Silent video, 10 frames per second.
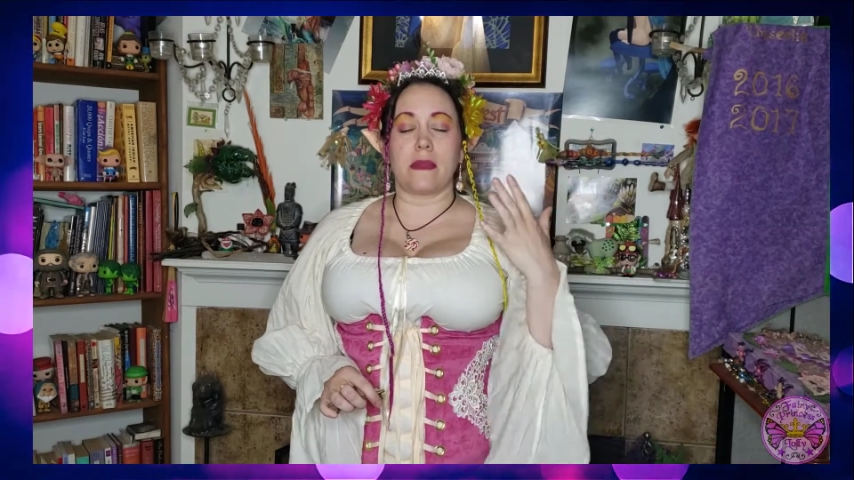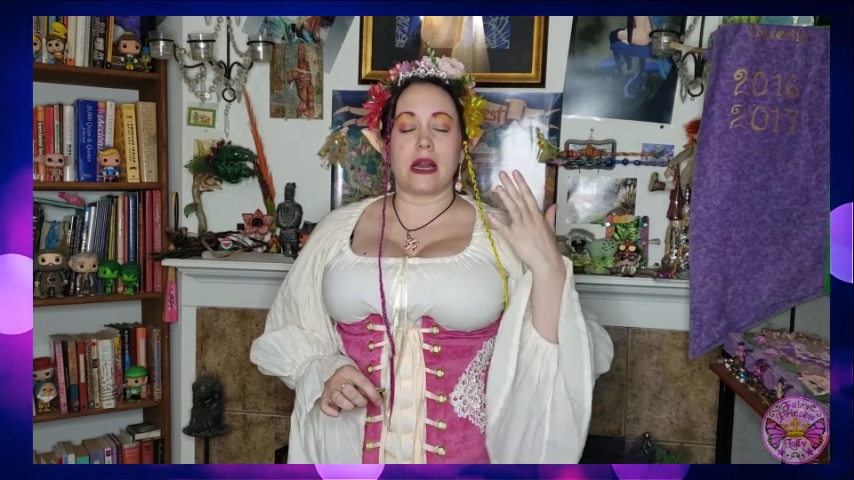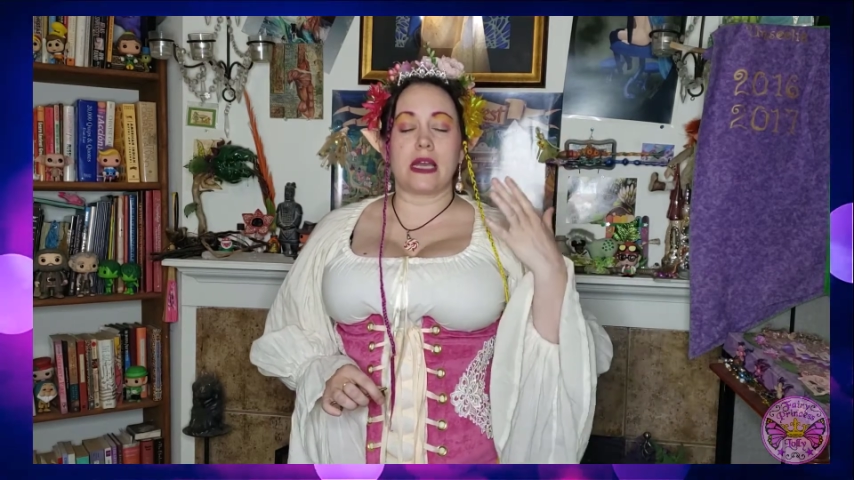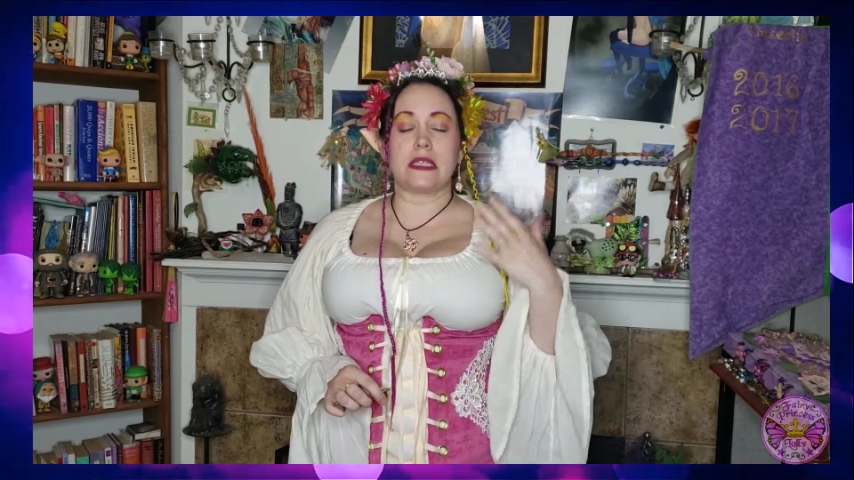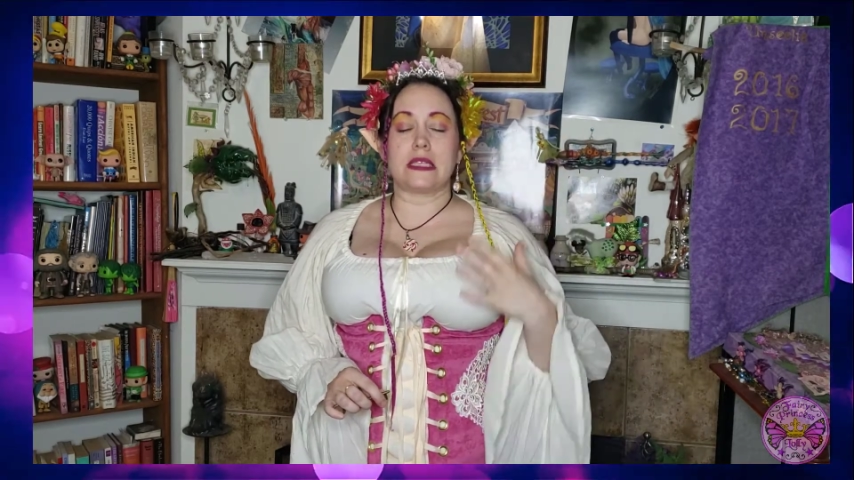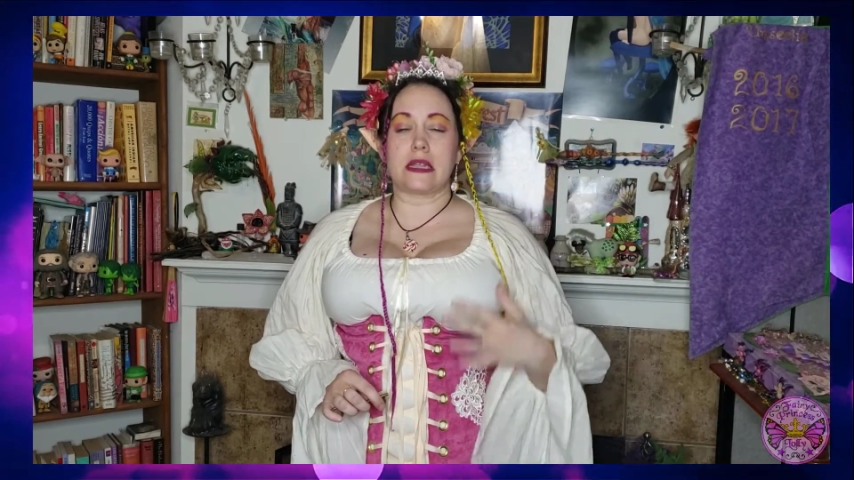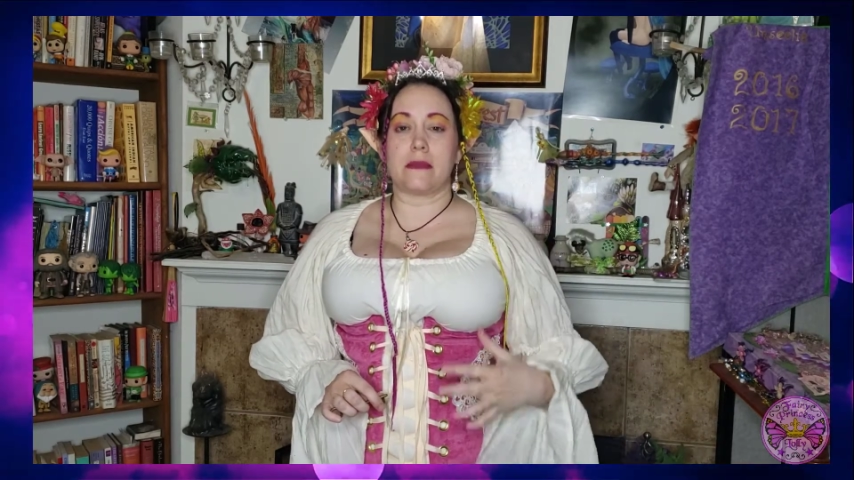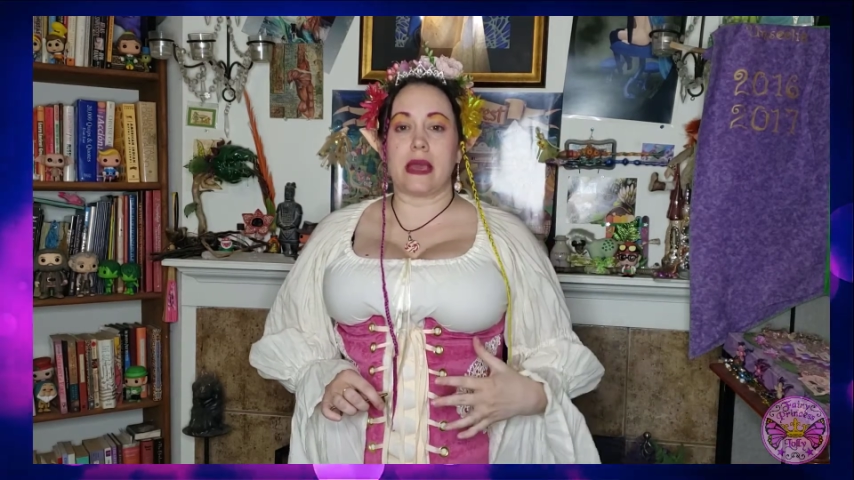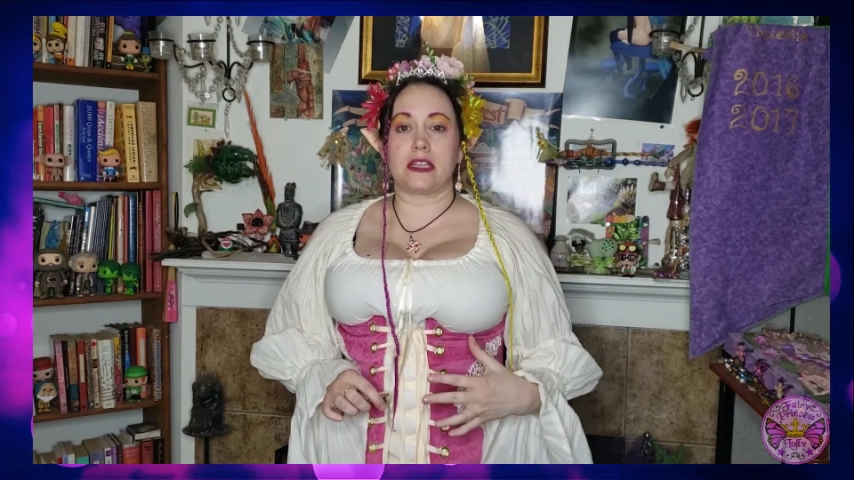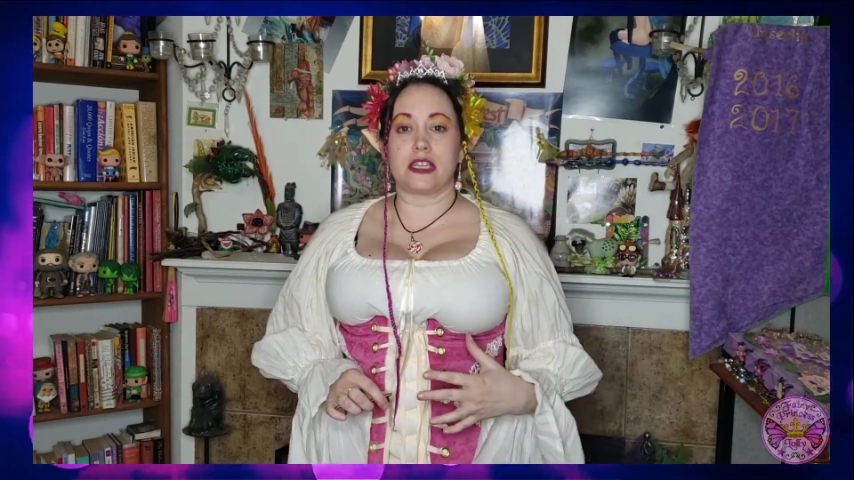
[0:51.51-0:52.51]
minds and
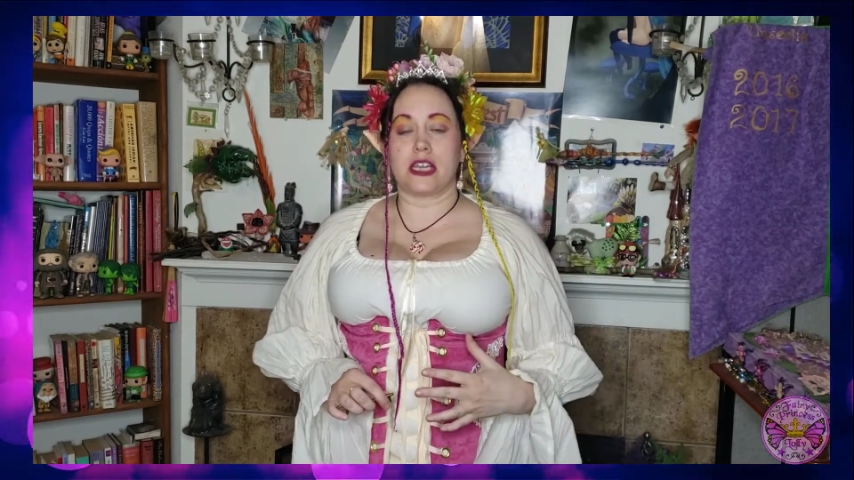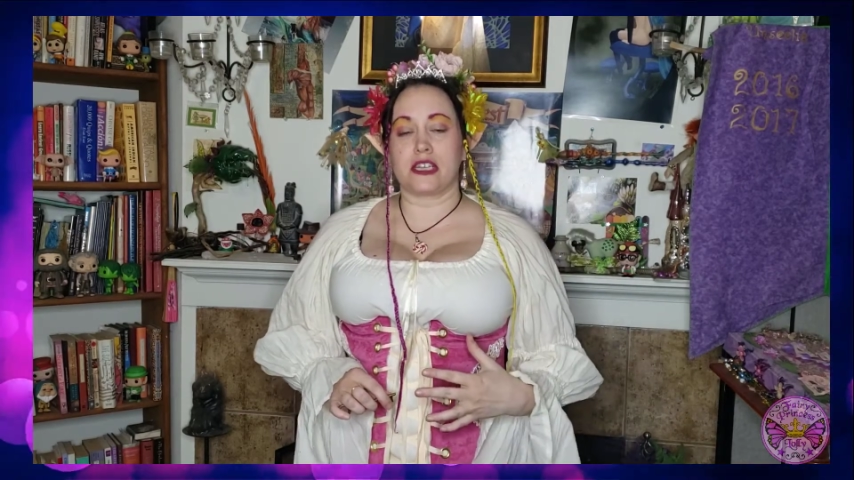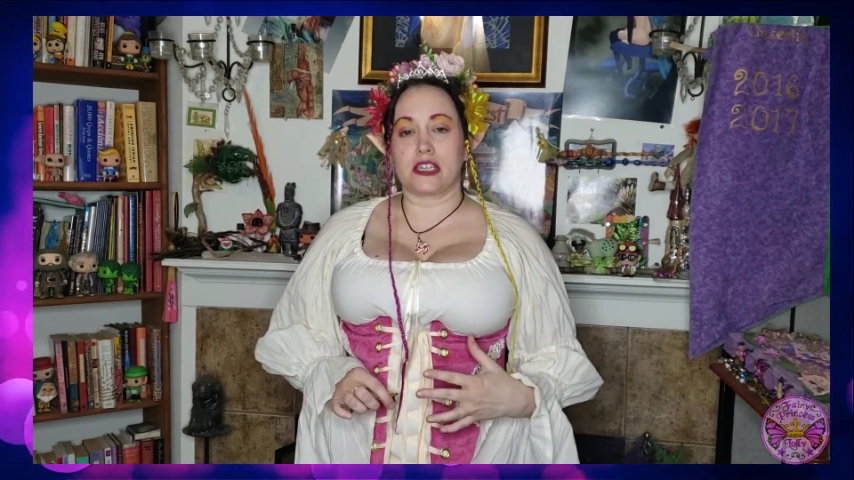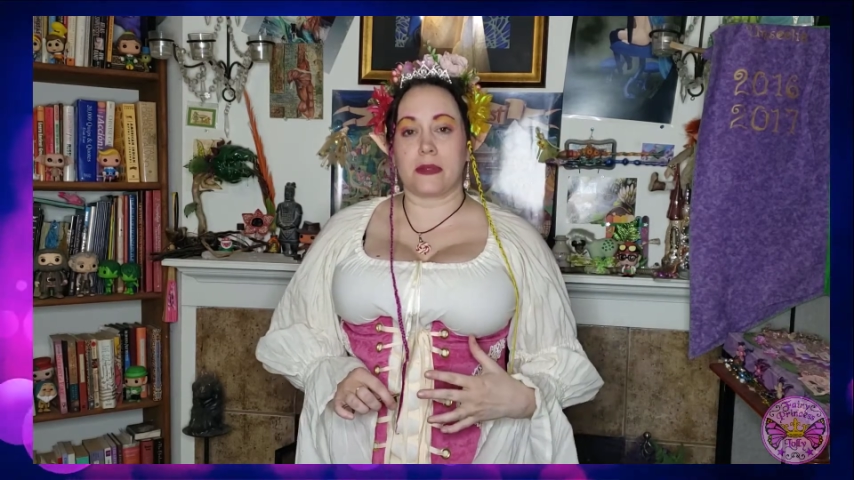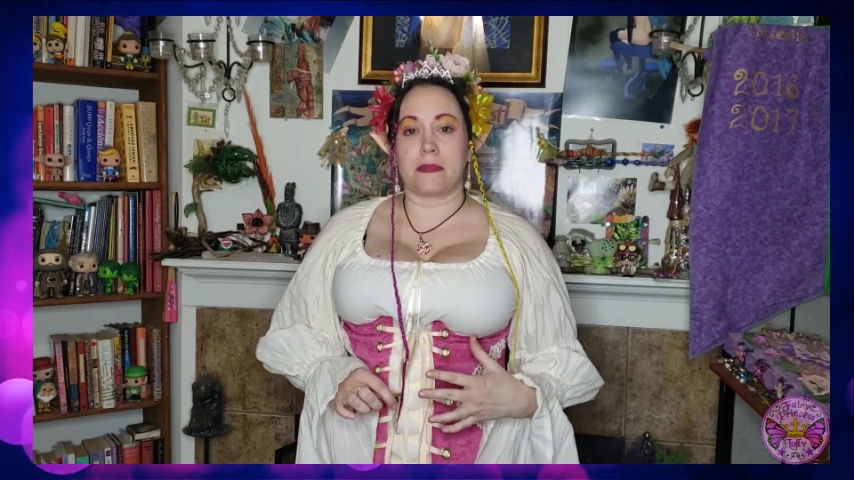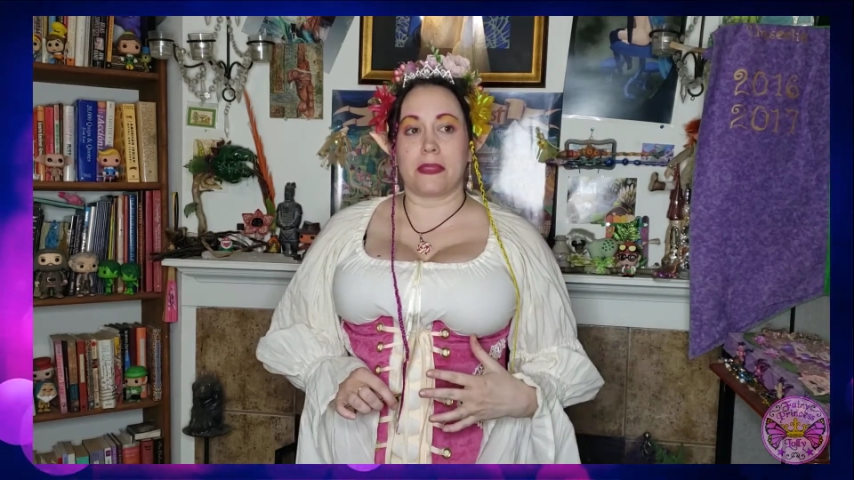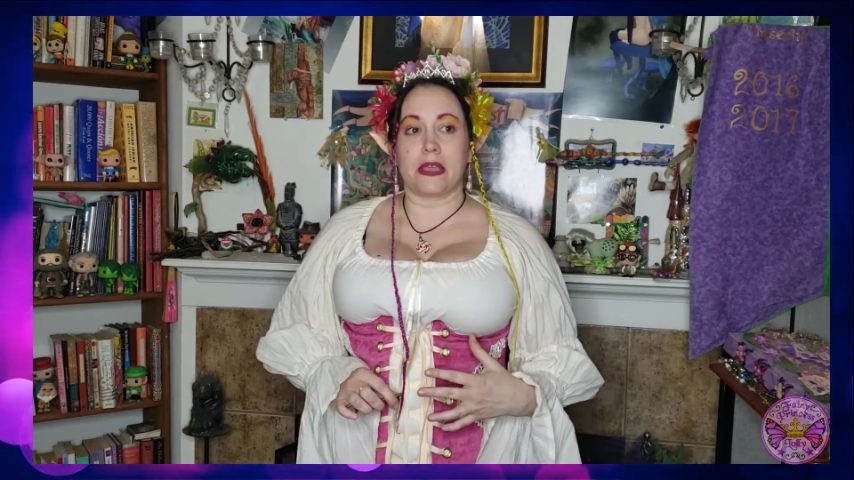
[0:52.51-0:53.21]
imagination.